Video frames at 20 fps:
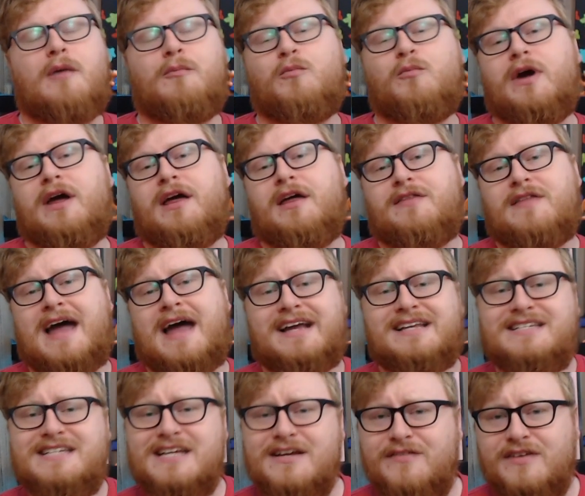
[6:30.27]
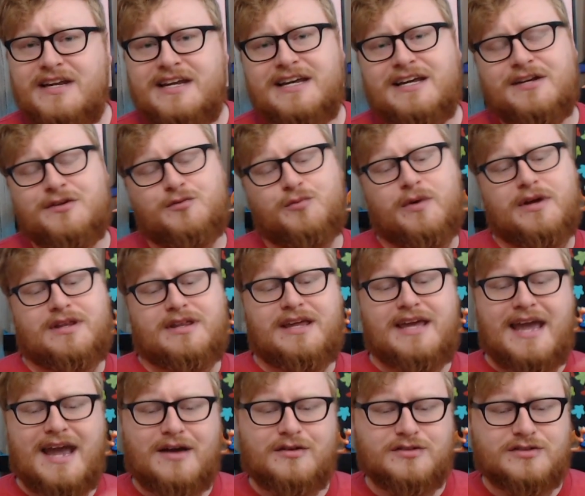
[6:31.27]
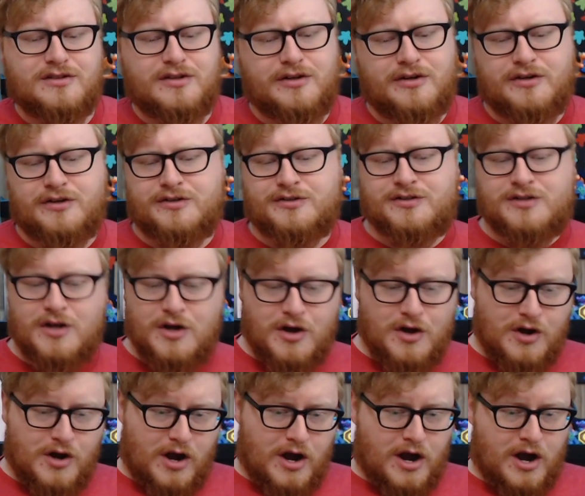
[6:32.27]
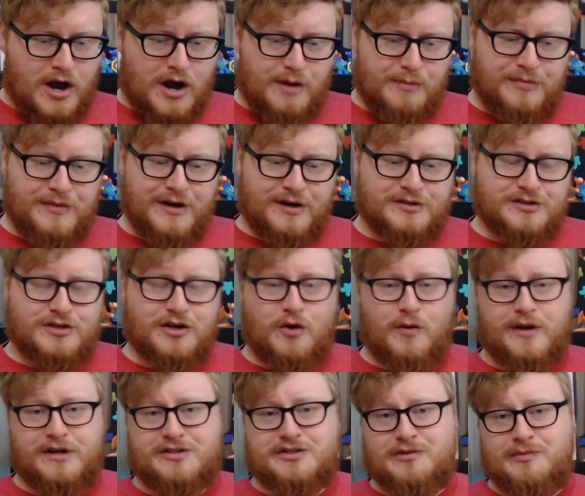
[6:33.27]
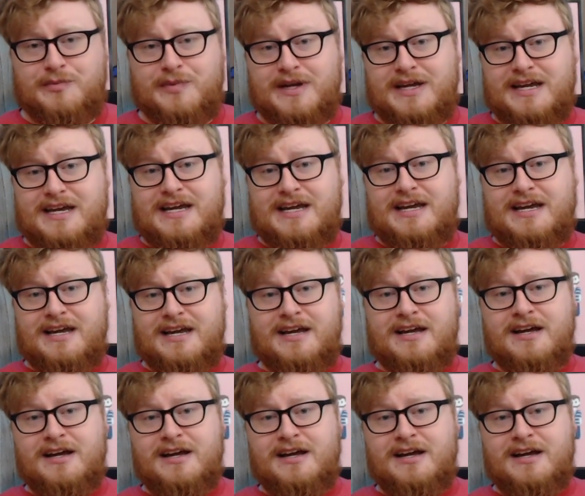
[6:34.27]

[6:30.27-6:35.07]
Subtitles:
with activities, with counselors. There's going to be